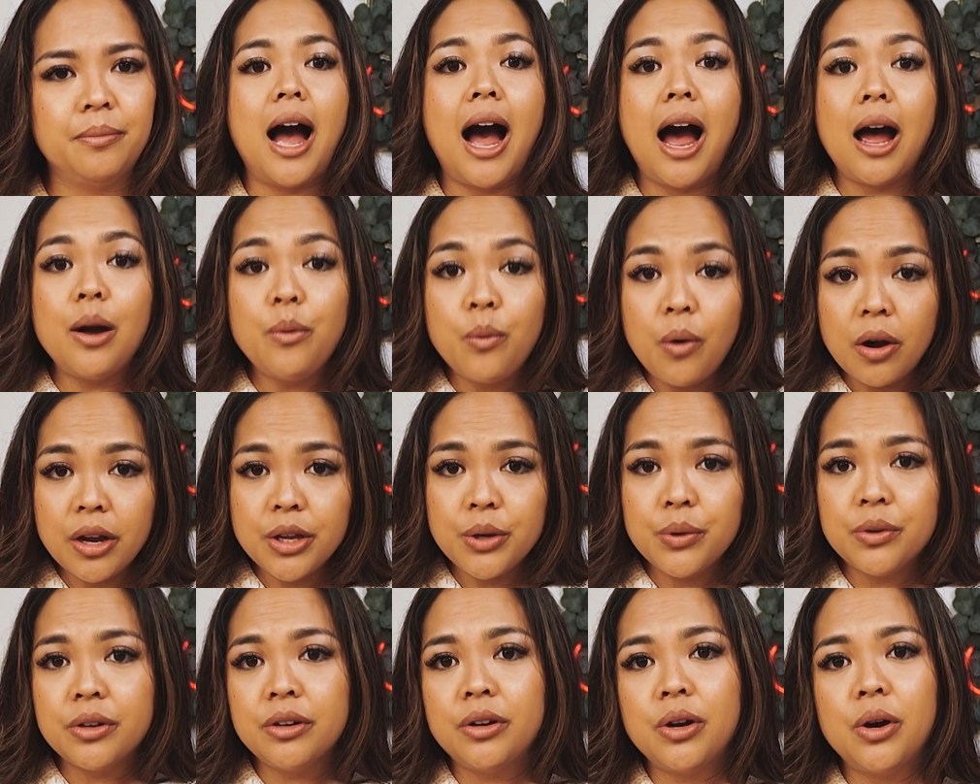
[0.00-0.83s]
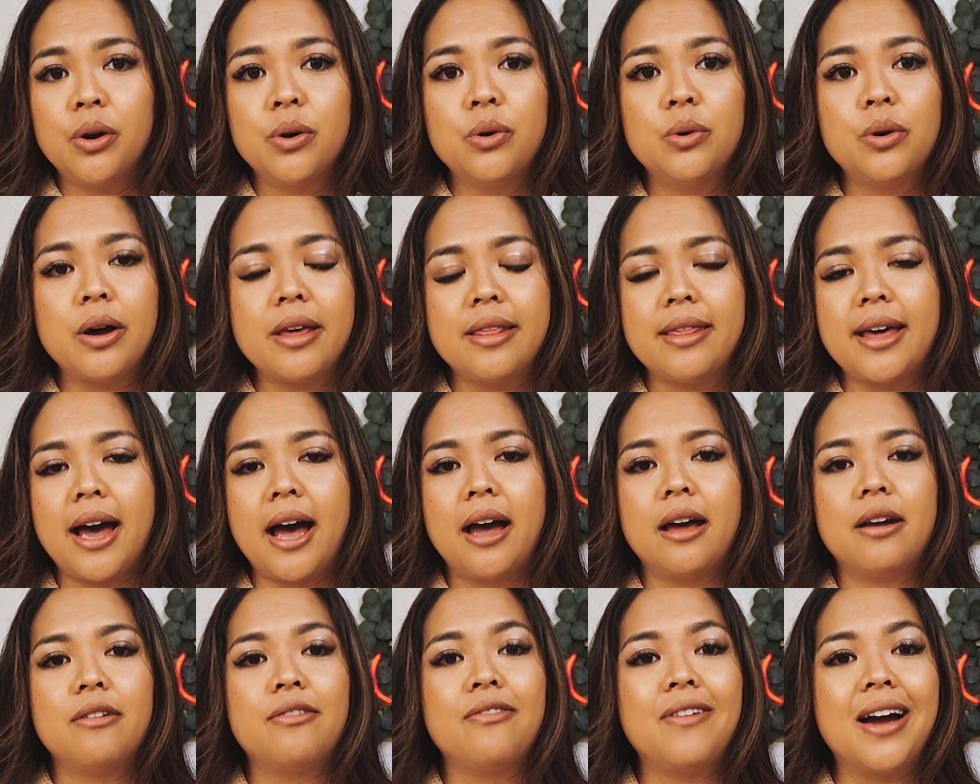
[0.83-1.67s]
I want you to know
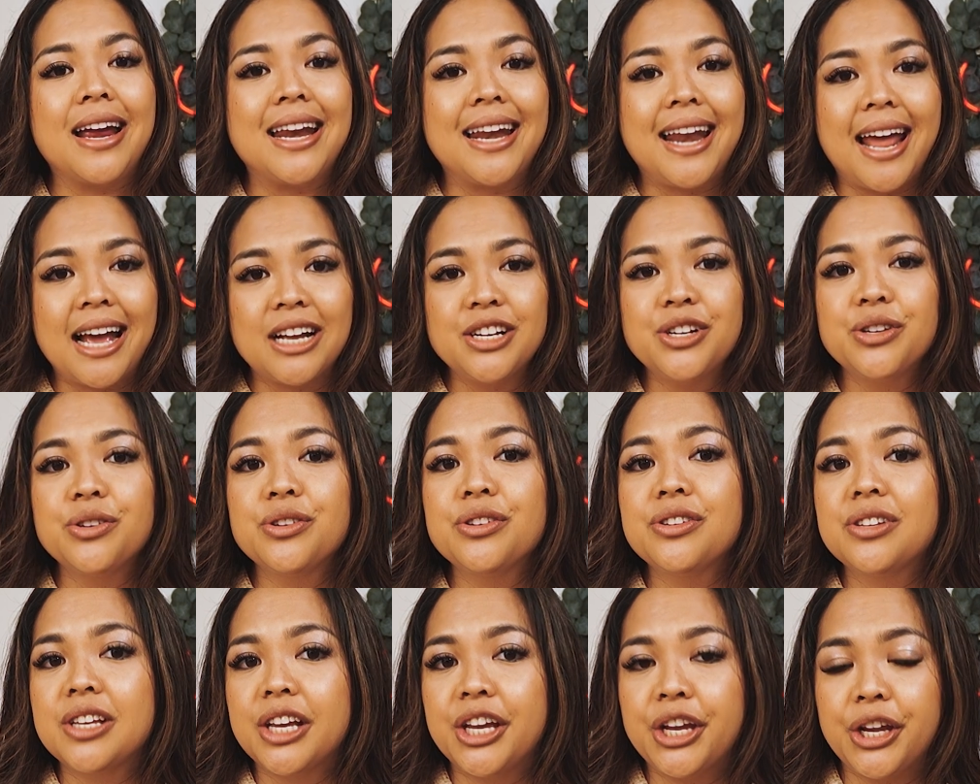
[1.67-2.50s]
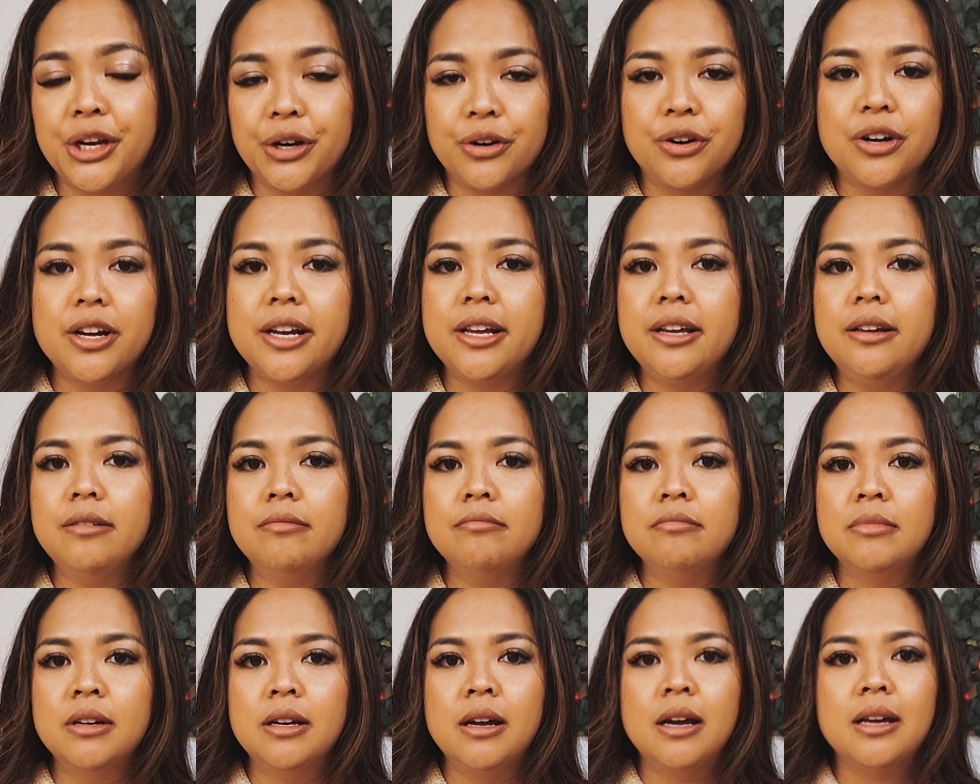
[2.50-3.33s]
that financial security
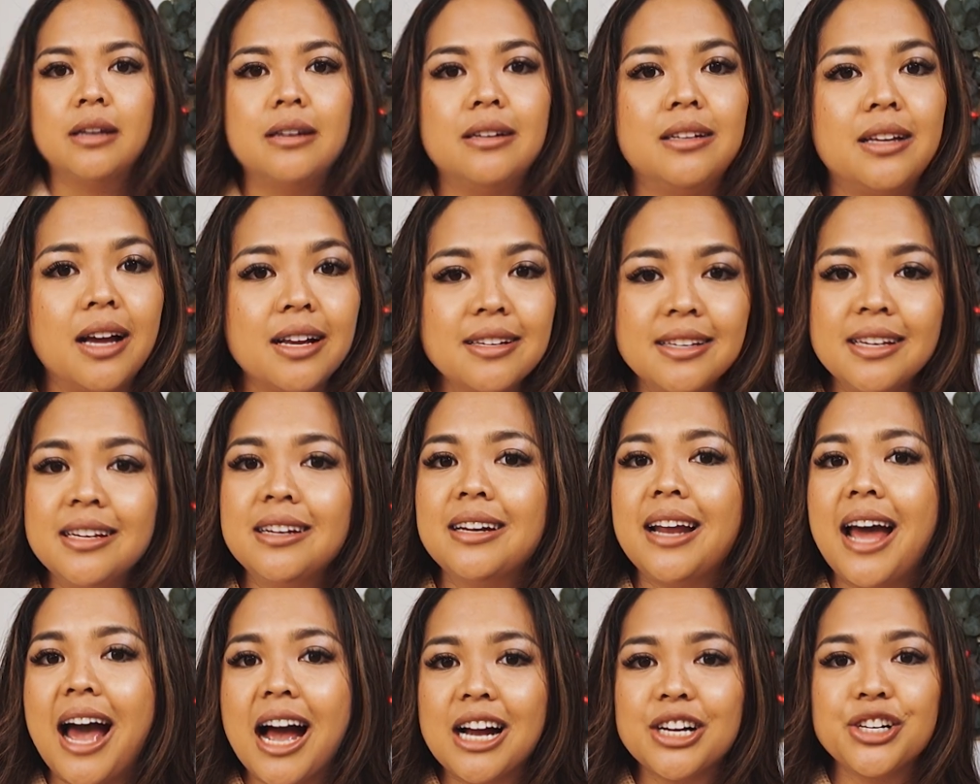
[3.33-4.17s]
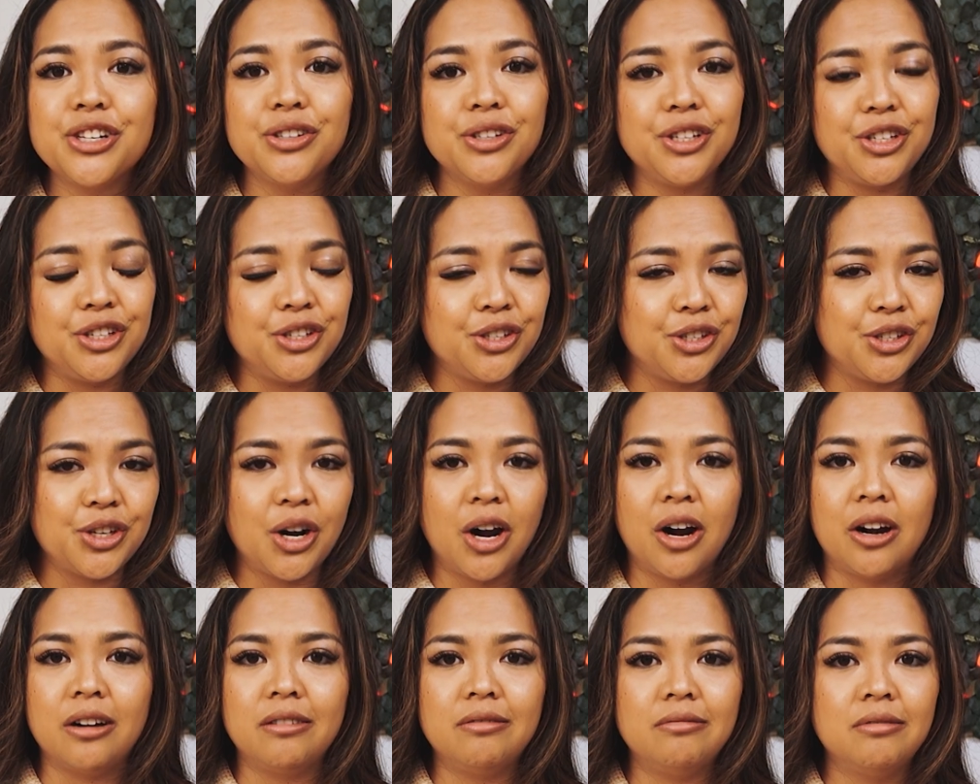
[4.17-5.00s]
doesn't actually
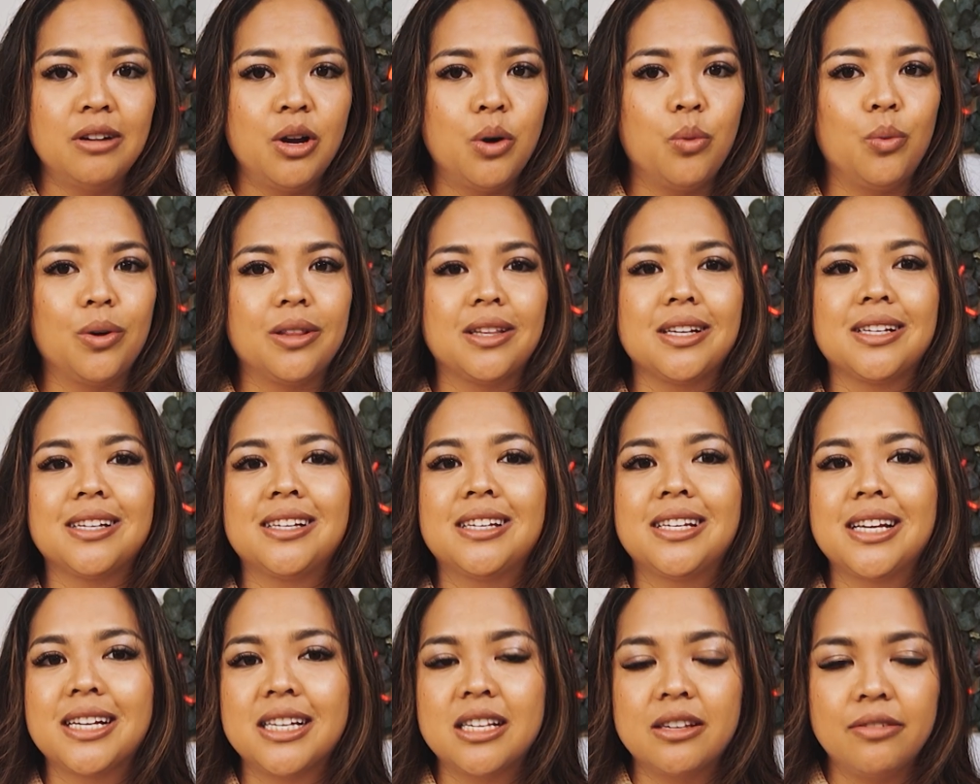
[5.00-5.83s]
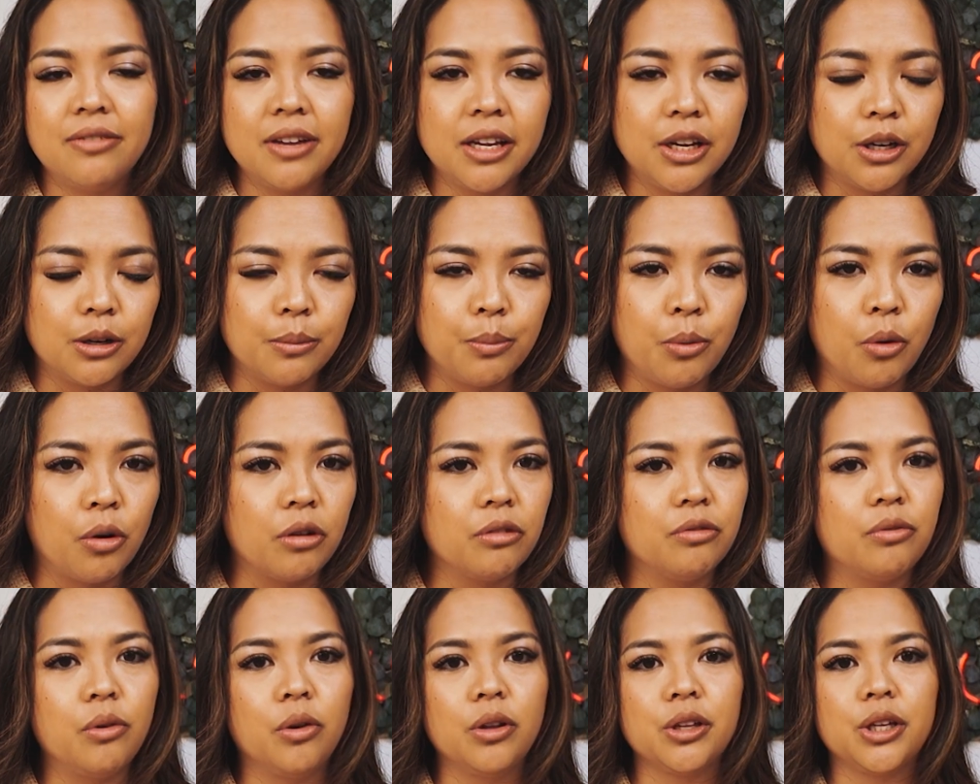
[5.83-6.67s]
start with a 6-figure
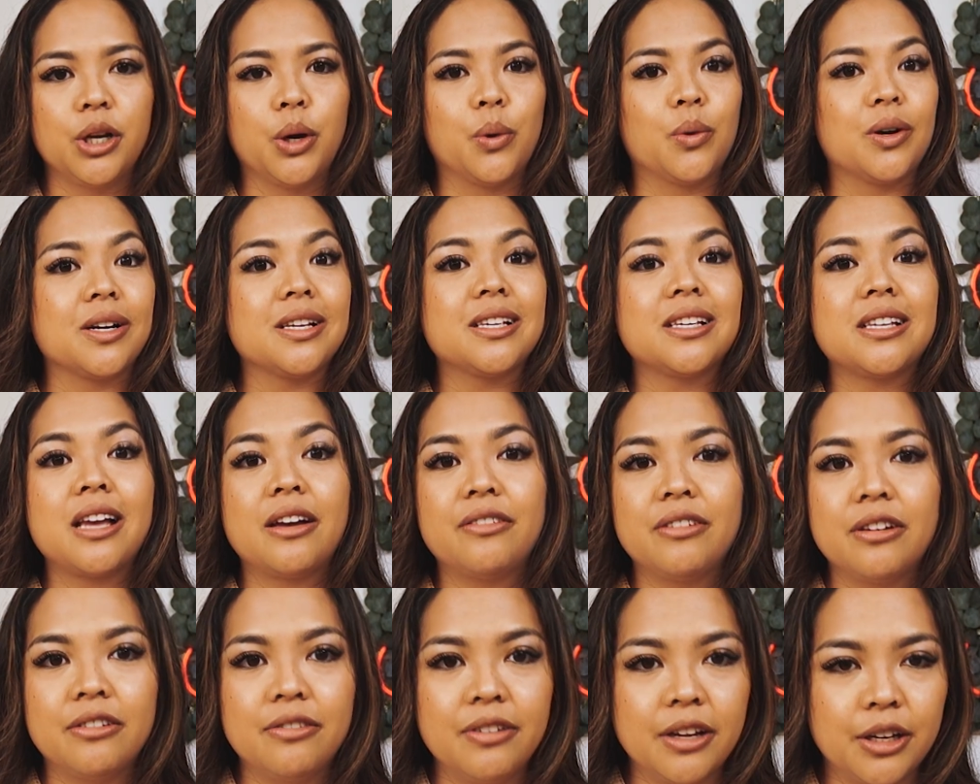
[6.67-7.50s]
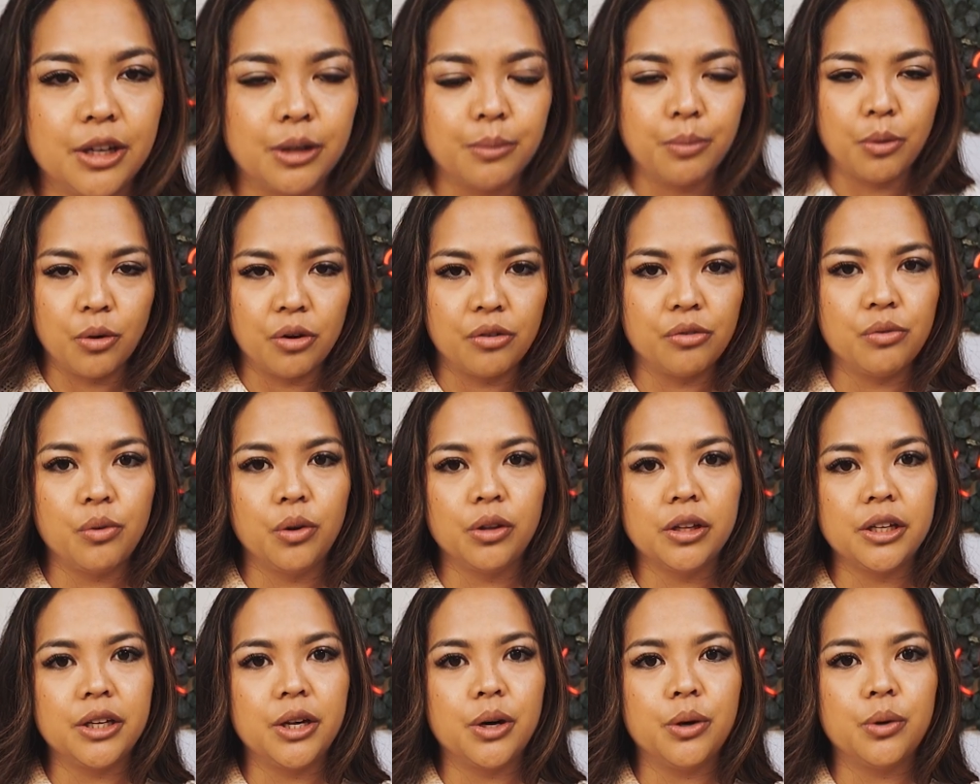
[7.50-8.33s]
portfolio or a 7-figure
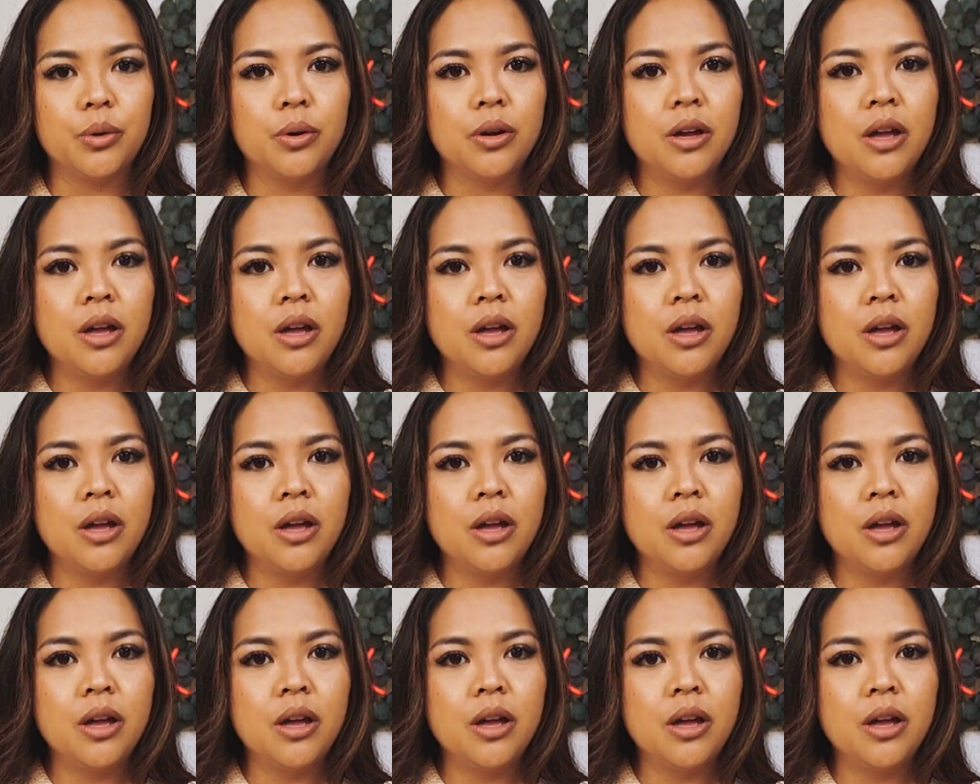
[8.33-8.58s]
portfolio.